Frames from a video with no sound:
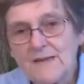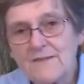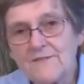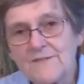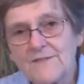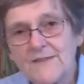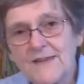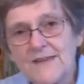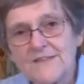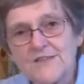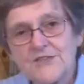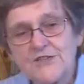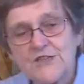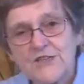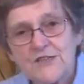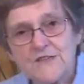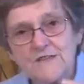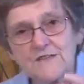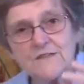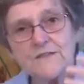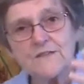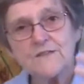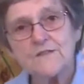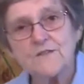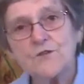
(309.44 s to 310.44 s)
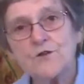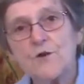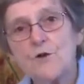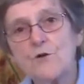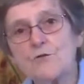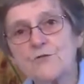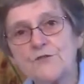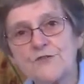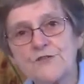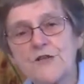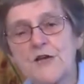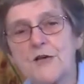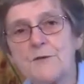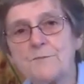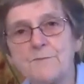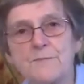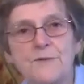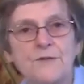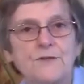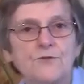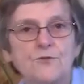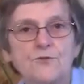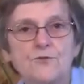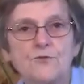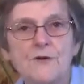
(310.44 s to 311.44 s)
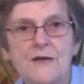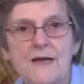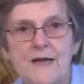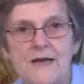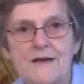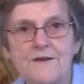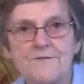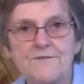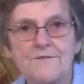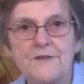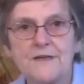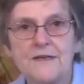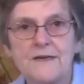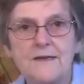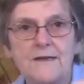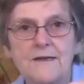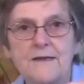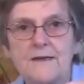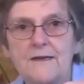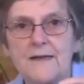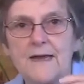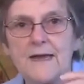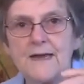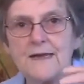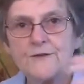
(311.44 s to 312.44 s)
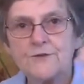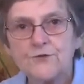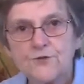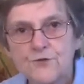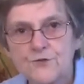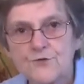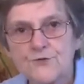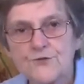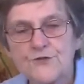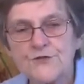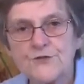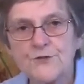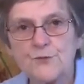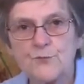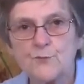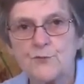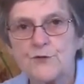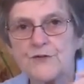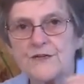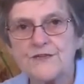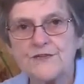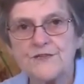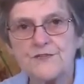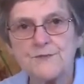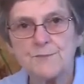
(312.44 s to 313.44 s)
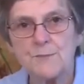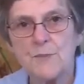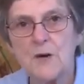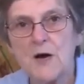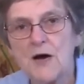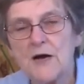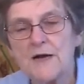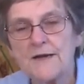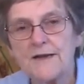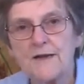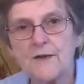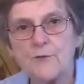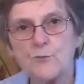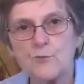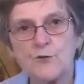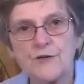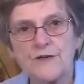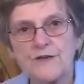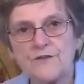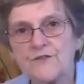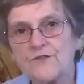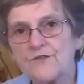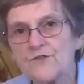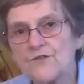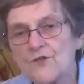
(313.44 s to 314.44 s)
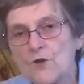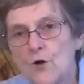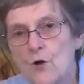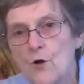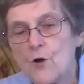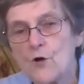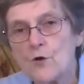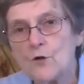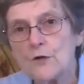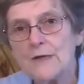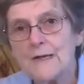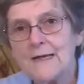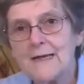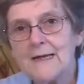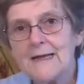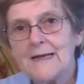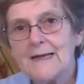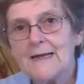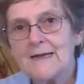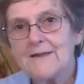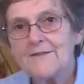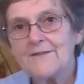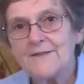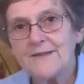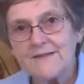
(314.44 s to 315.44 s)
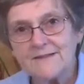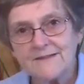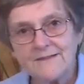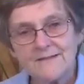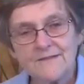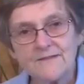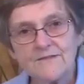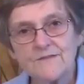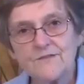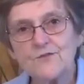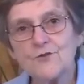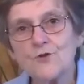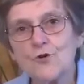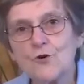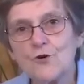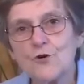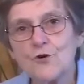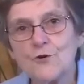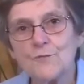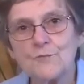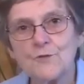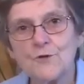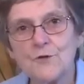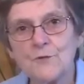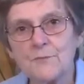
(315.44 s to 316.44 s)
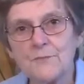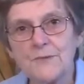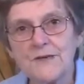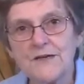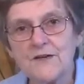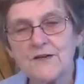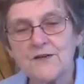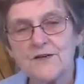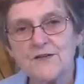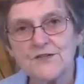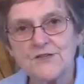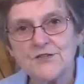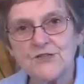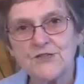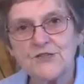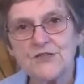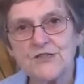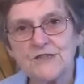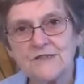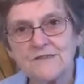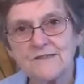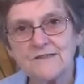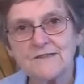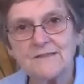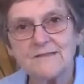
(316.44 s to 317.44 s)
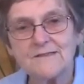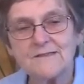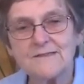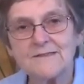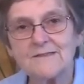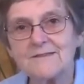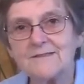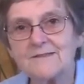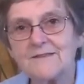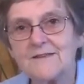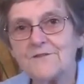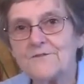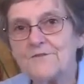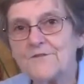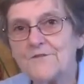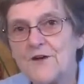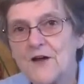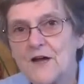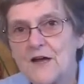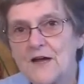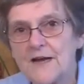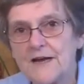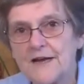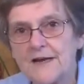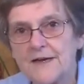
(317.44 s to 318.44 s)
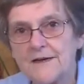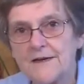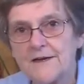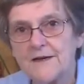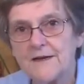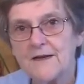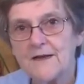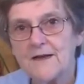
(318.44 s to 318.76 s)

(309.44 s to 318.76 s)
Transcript: that Jesus goes up into heaven, he enters with his body, with his soul this is normal because Jesus is divine.